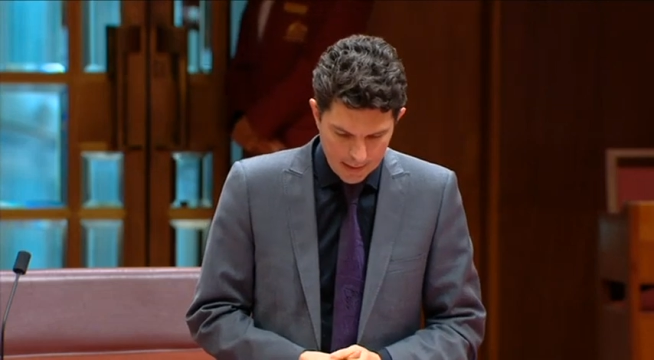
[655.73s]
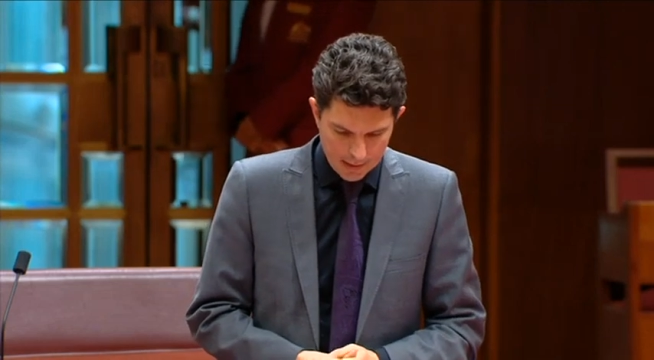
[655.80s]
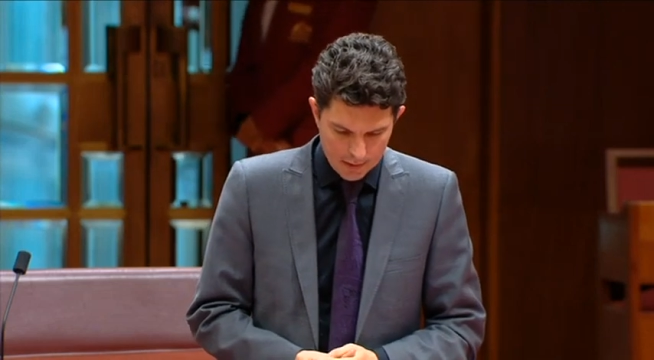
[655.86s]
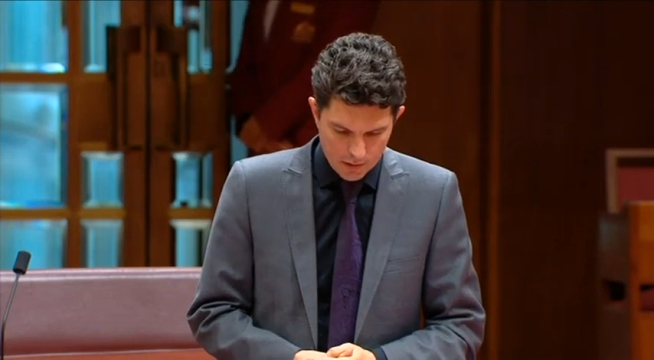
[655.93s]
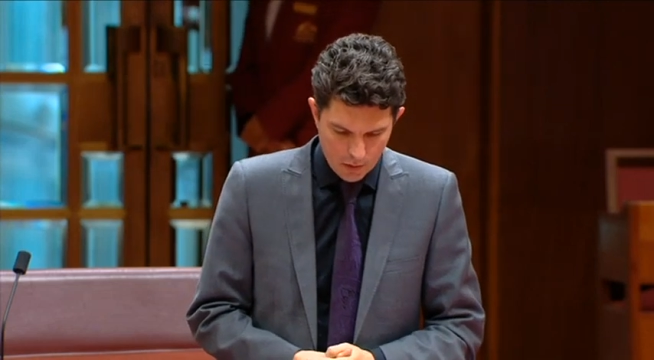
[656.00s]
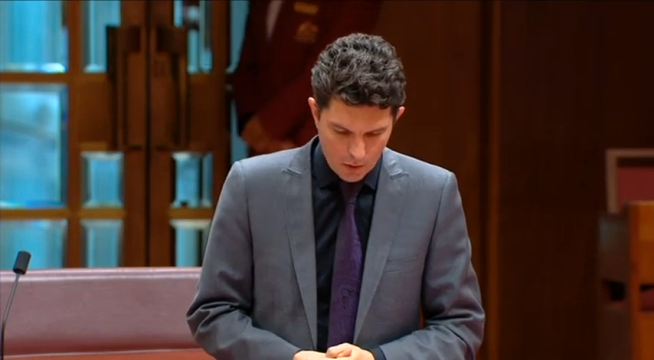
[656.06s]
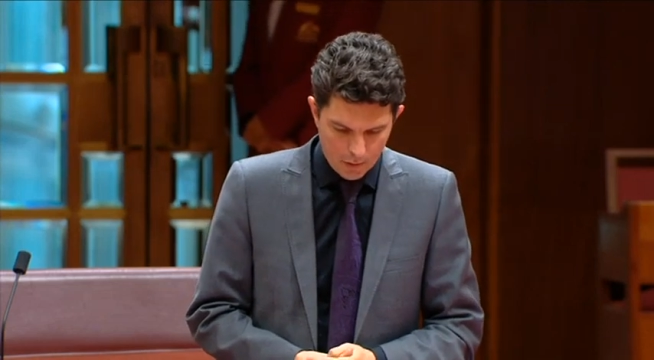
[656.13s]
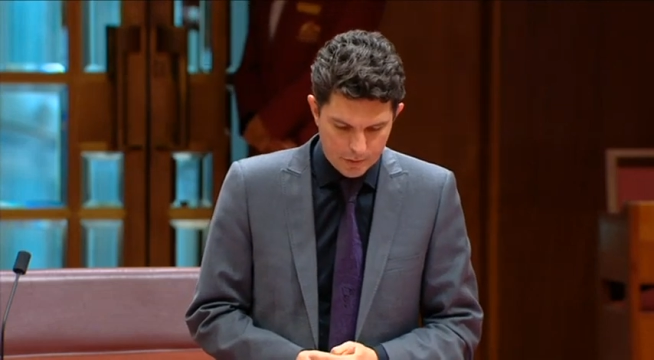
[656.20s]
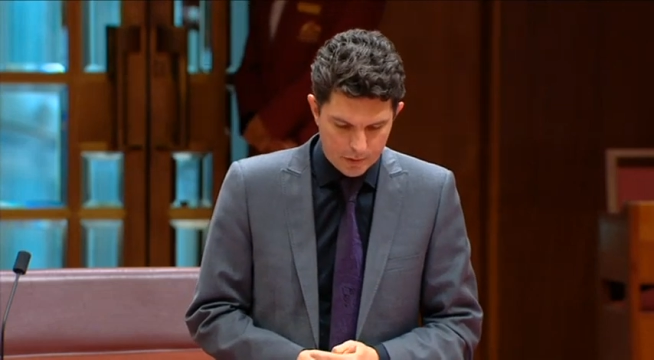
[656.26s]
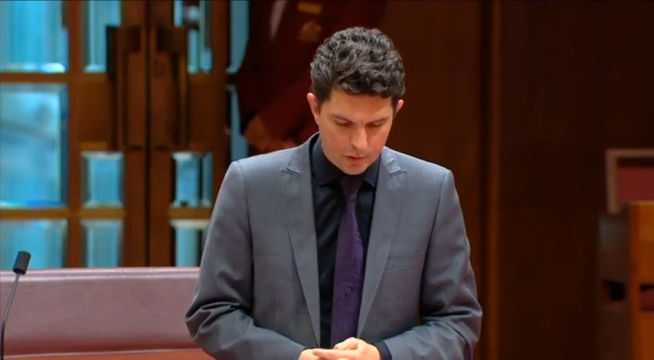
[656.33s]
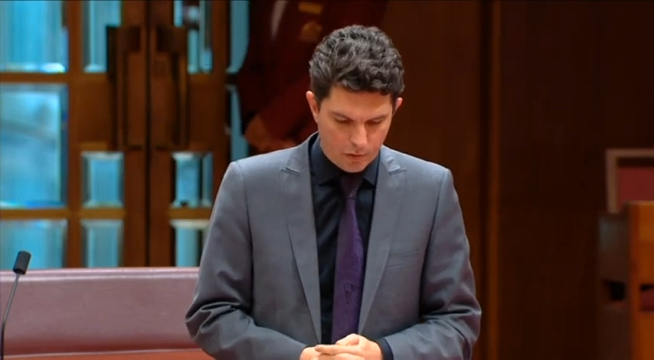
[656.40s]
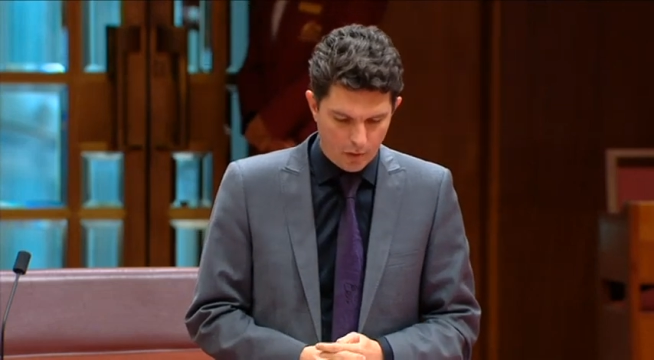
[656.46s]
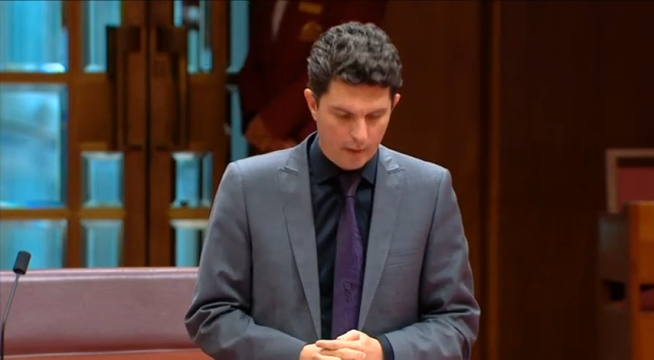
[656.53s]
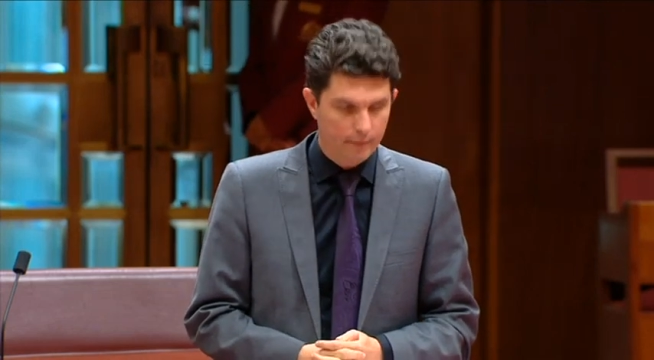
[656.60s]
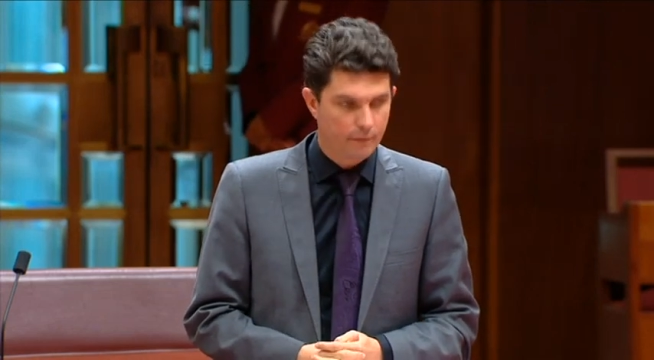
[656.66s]
is not to
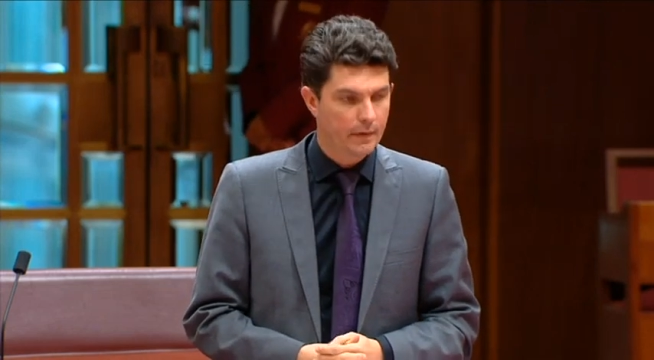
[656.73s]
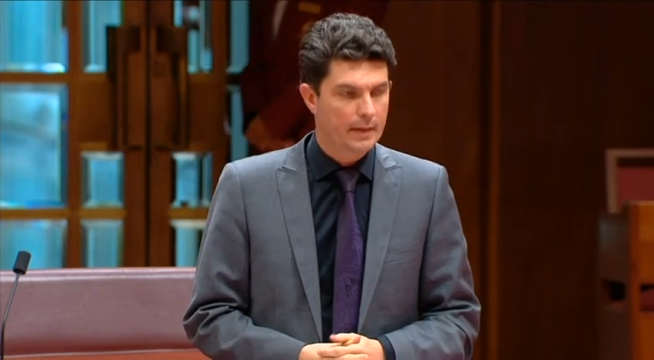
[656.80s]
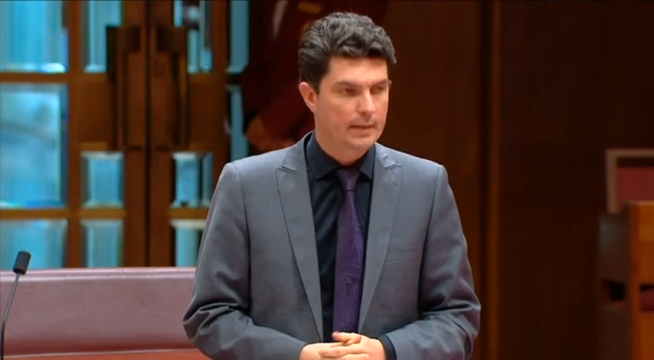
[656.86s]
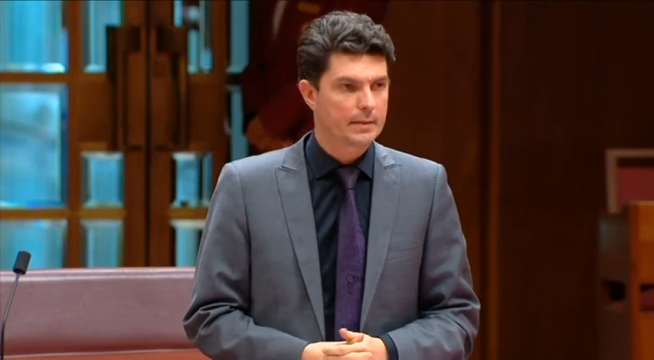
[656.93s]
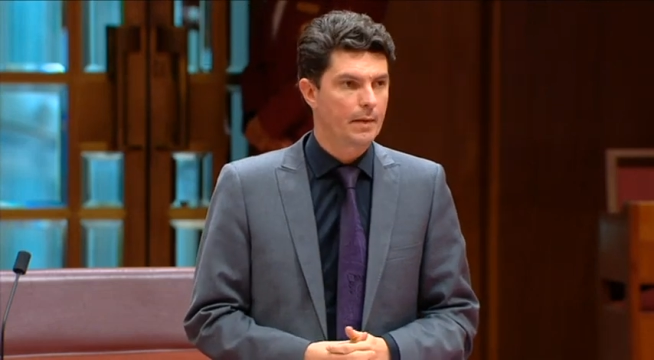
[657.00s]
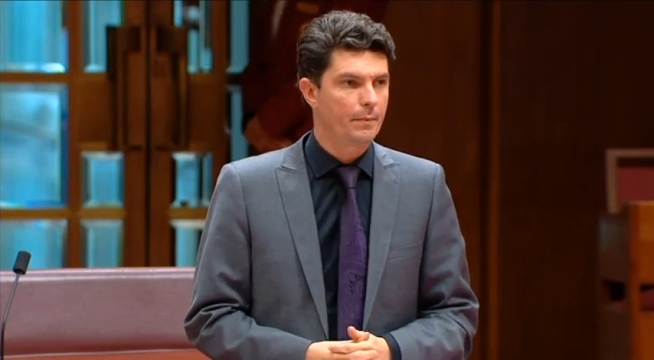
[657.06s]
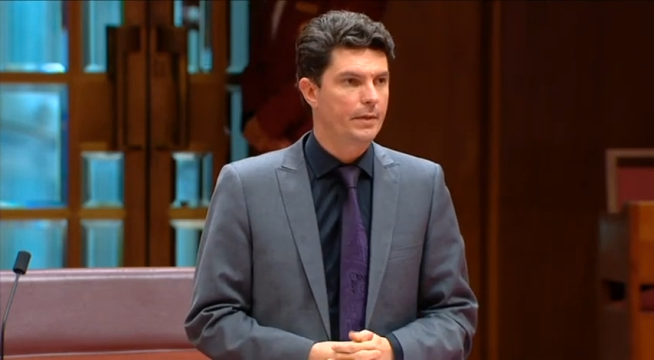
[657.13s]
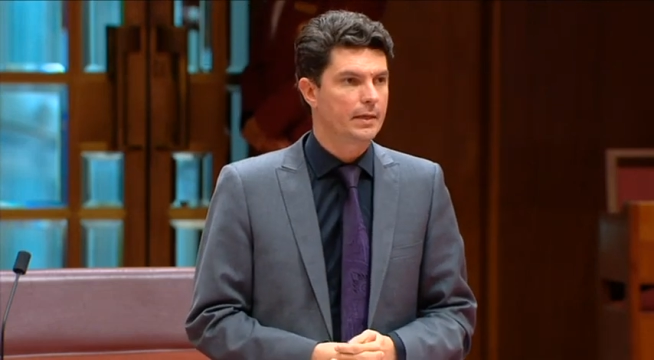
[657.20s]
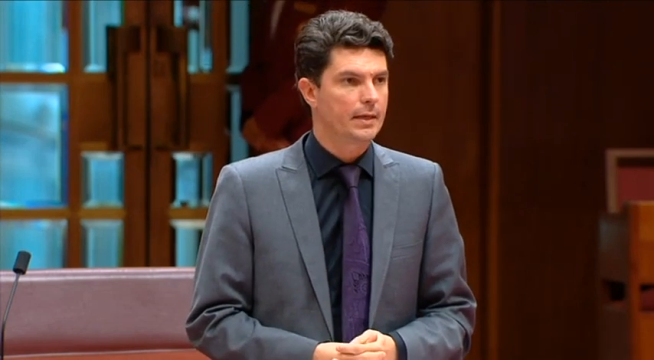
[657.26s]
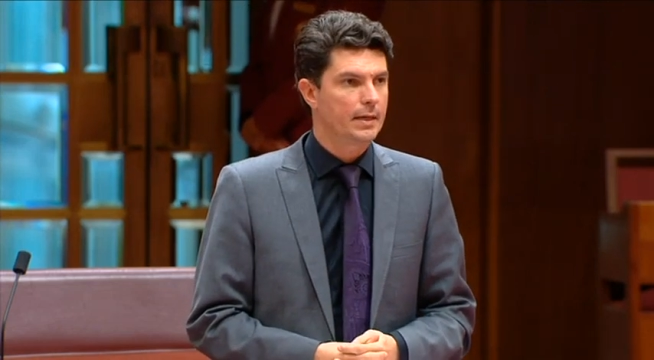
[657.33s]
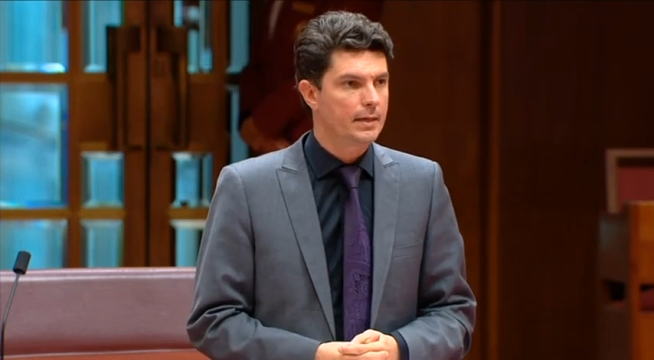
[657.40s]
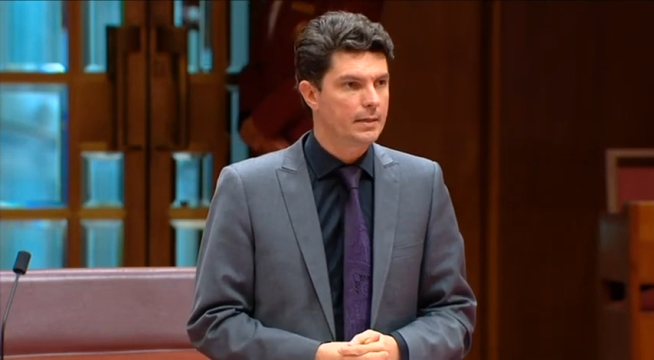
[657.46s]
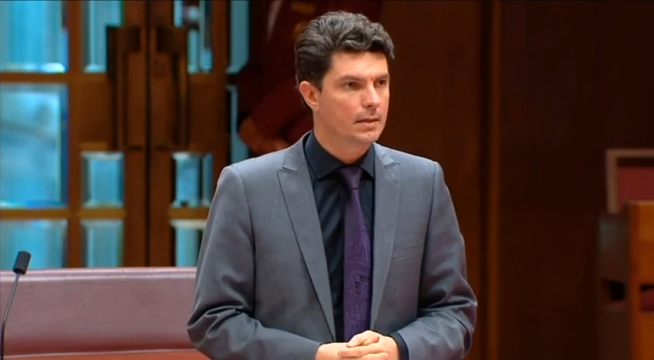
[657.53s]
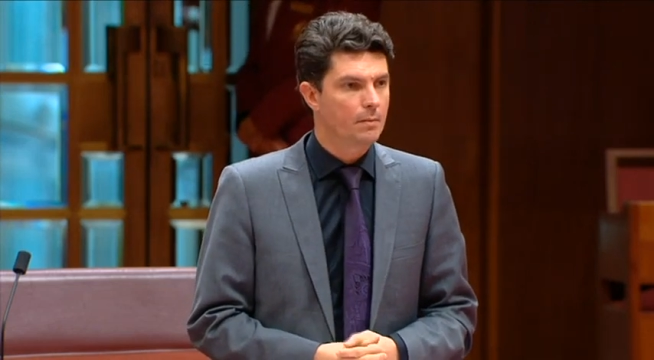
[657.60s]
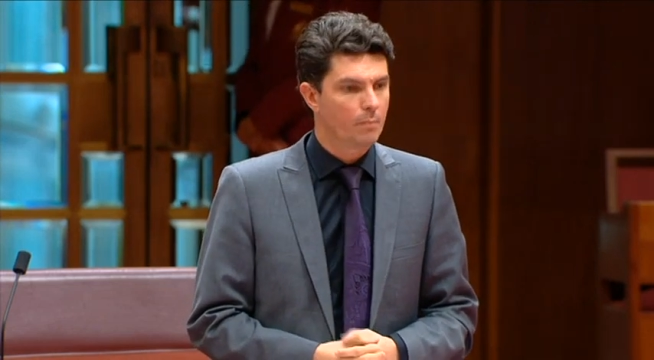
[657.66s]
try and fix something that
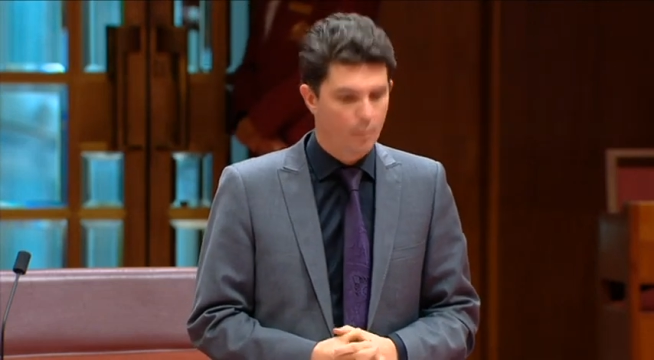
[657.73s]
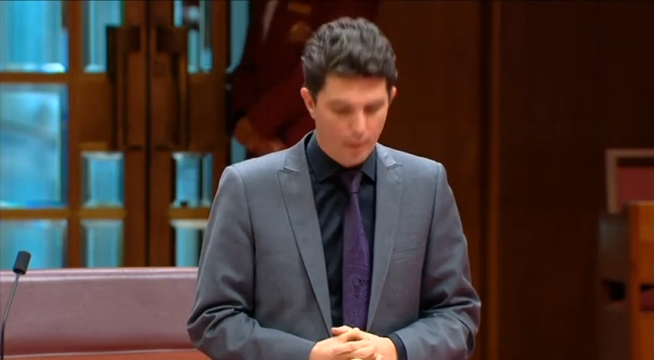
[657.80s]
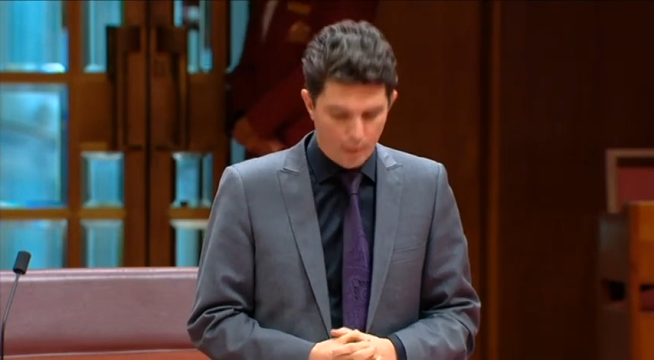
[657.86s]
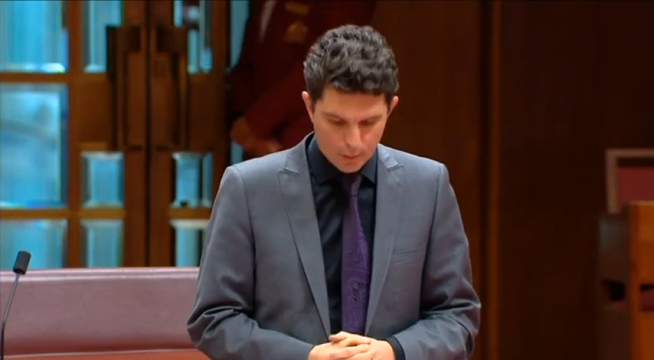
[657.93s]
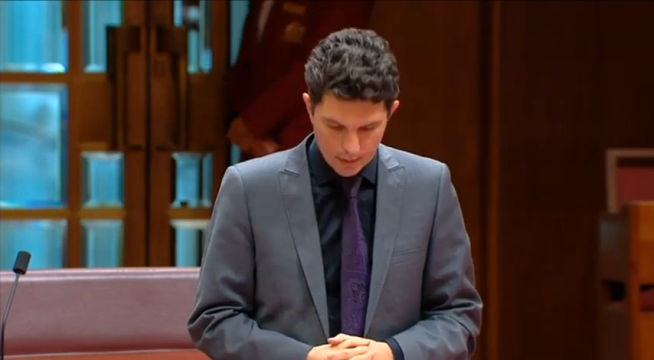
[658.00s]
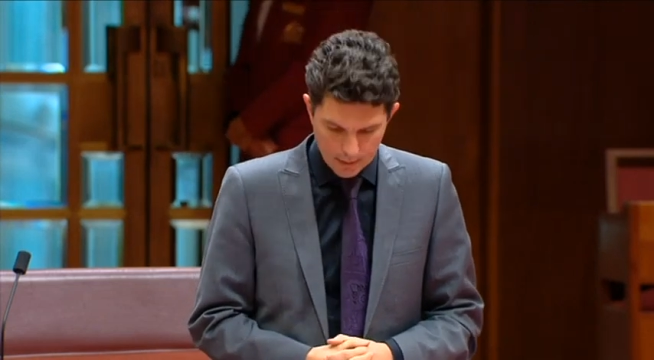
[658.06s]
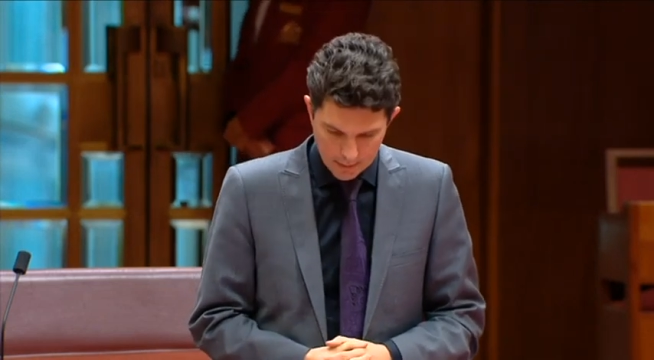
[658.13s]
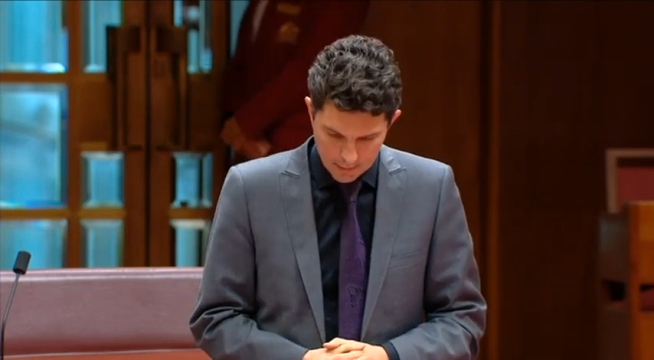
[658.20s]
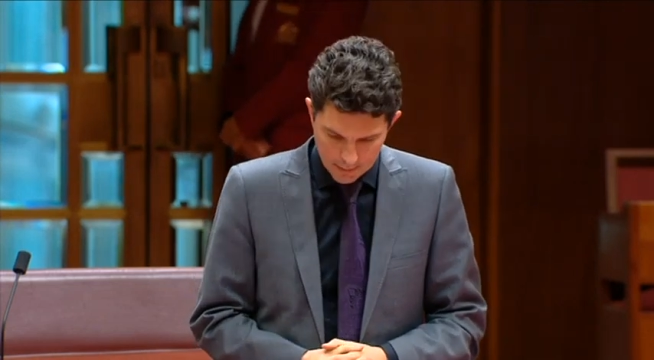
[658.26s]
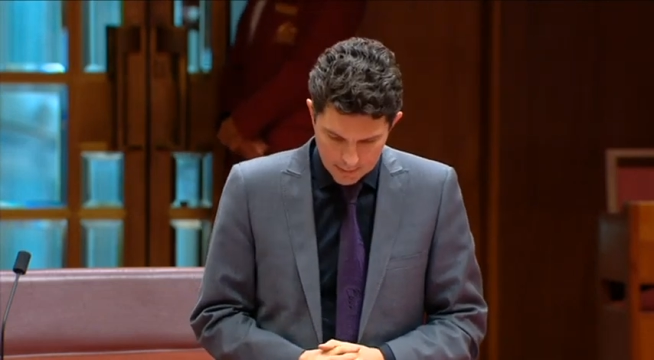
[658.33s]
isn't broken.